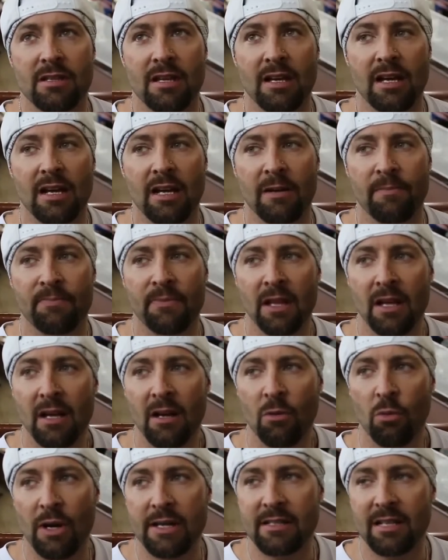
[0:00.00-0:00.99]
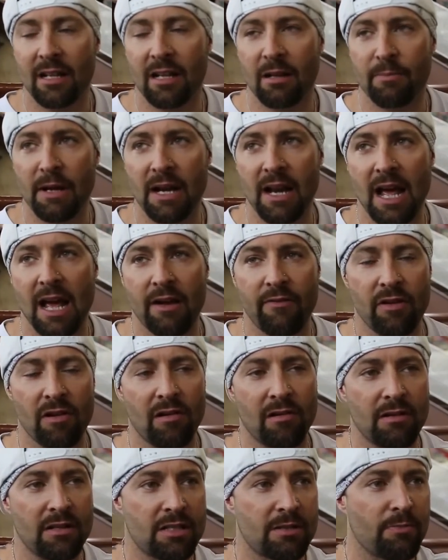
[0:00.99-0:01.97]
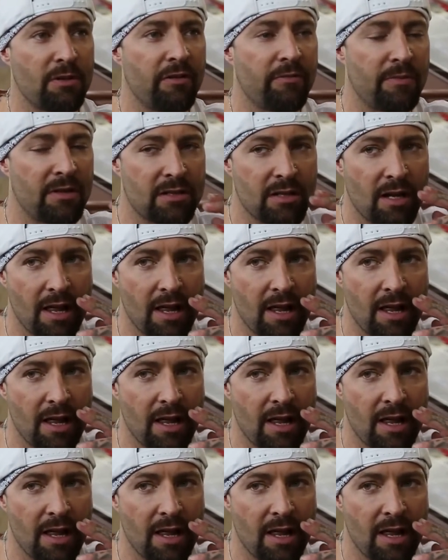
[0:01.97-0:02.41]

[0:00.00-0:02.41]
there. Went a little bit heavier on this movement.